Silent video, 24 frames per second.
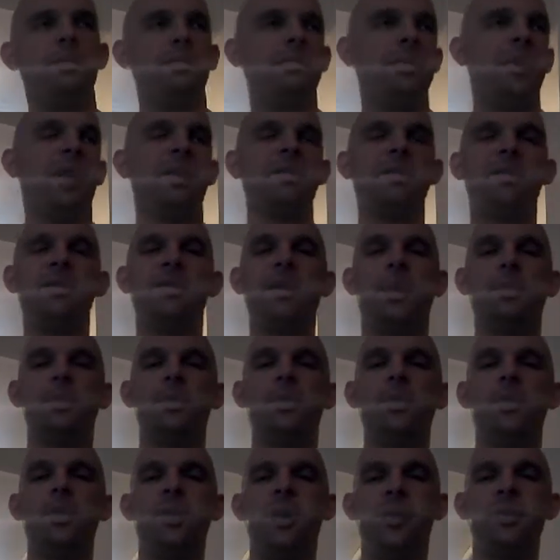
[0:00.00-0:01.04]
Actually, the top
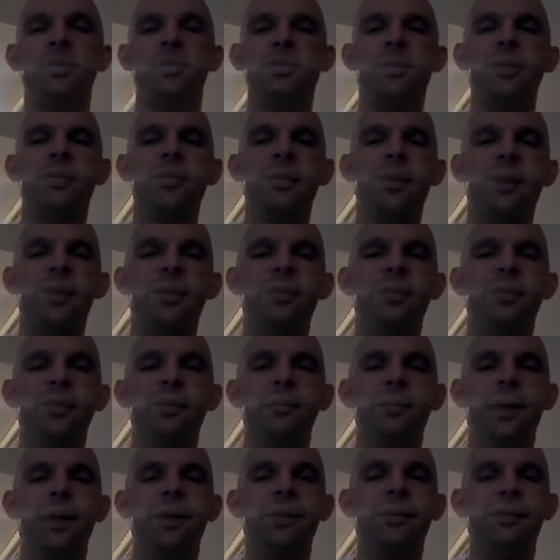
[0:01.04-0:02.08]
two cards in this case.
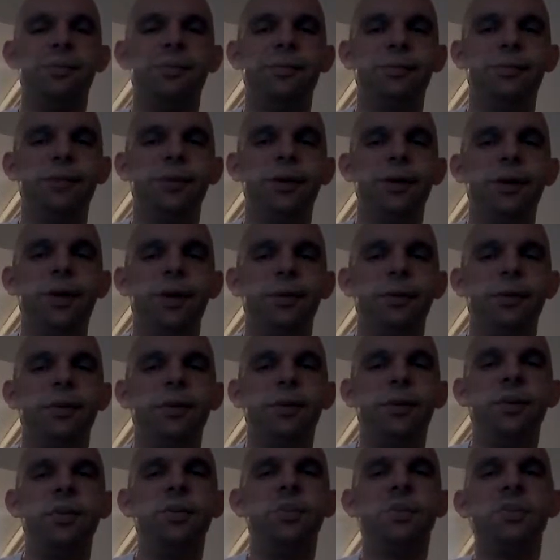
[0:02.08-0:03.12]
What
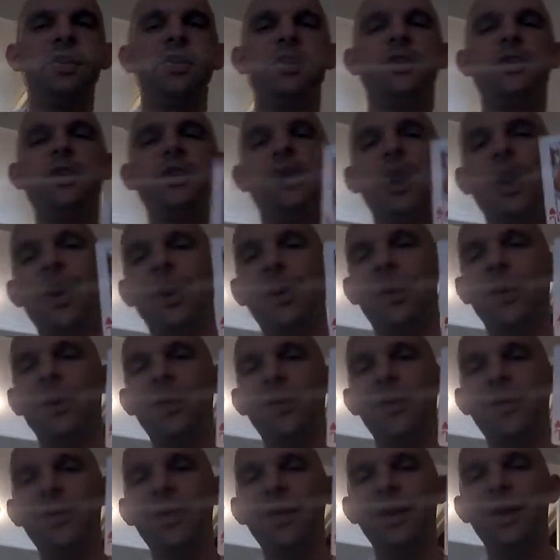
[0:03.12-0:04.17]
you're going to do is you're going to
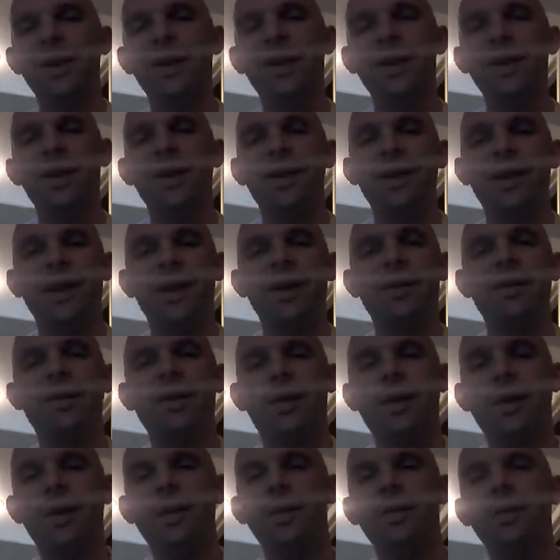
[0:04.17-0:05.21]
show a
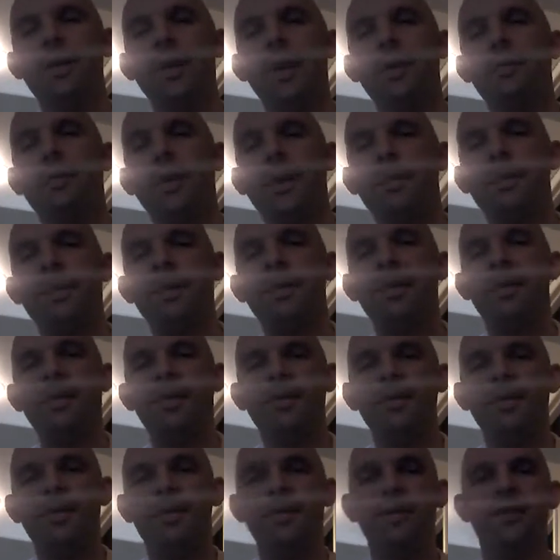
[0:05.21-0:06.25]
card, get a break beneath the
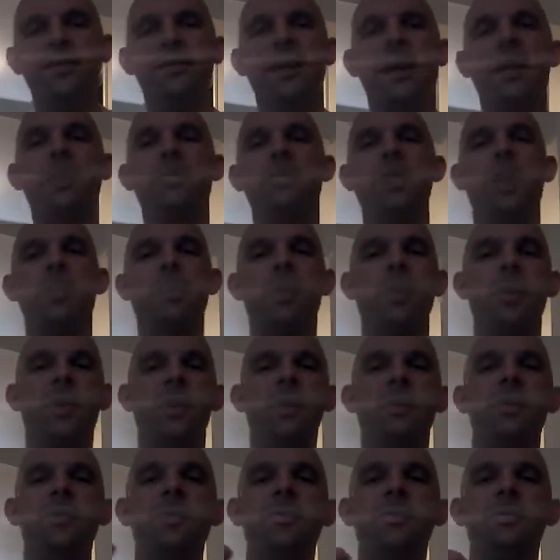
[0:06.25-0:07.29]
second top
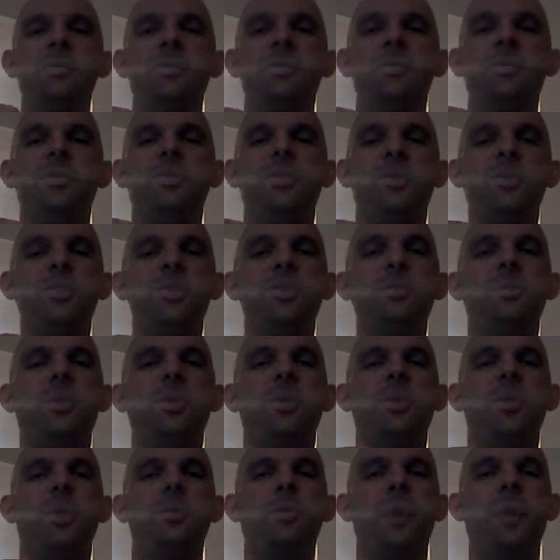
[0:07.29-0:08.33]
card. So it's just one
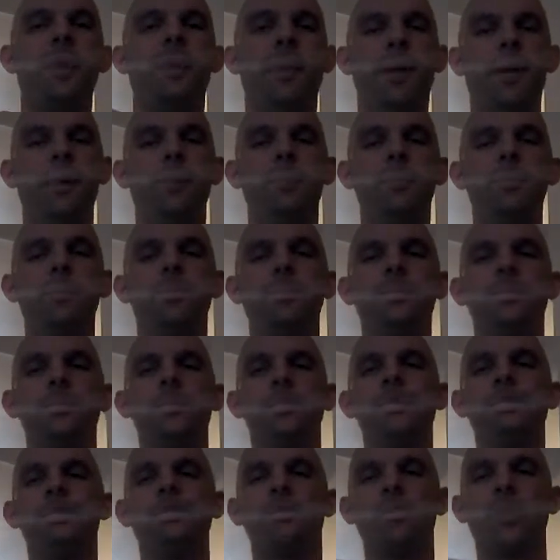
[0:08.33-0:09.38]
card right now.
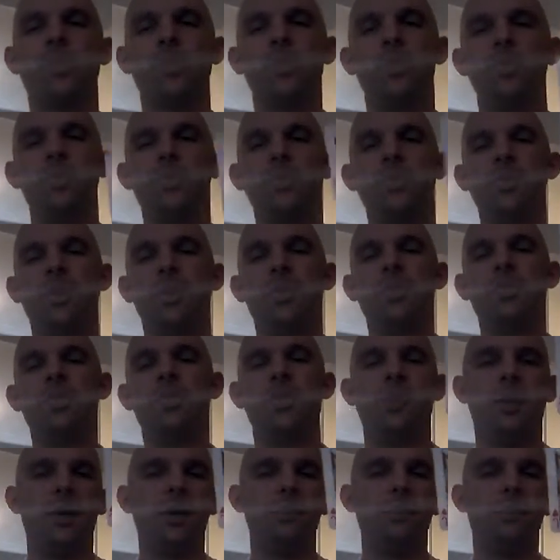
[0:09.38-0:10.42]
Show this
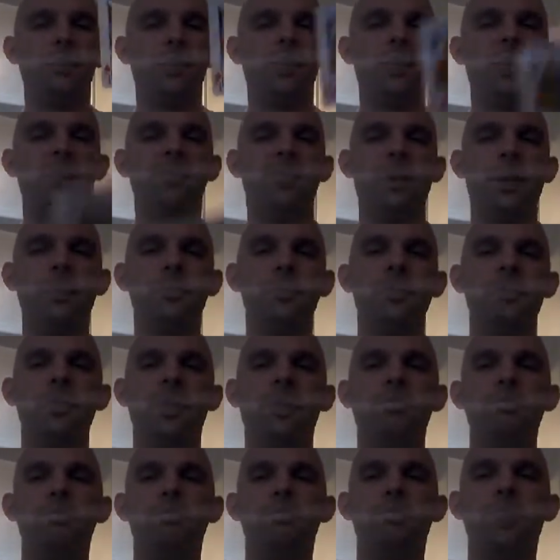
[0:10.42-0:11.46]
card, put it on top, so now you
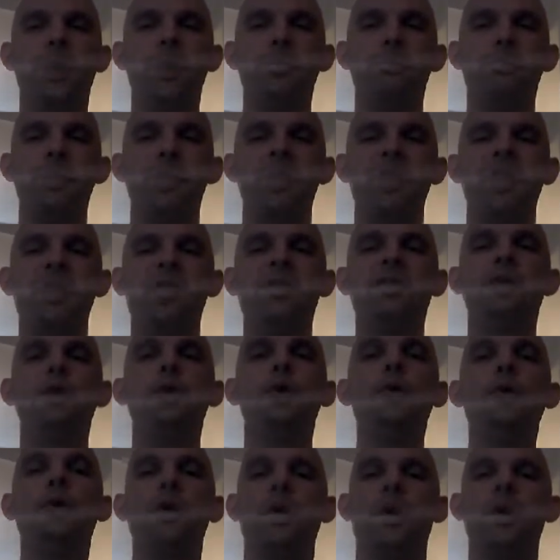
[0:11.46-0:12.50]
have a break beneath
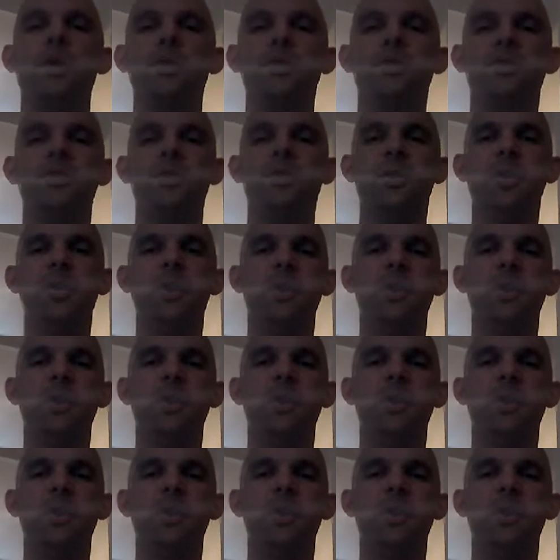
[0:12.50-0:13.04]
two cards.